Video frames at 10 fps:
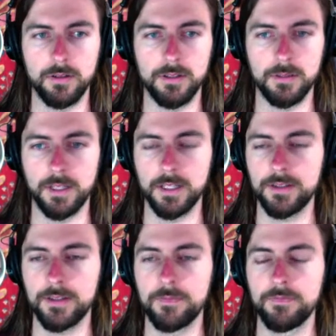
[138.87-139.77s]

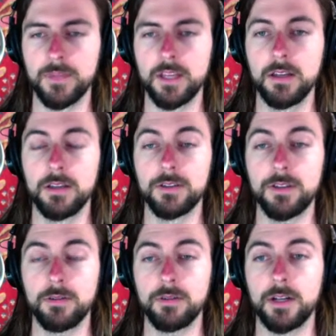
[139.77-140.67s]
Sibelius.
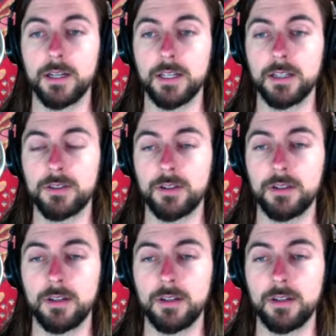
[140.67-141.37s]
So I'm going to get started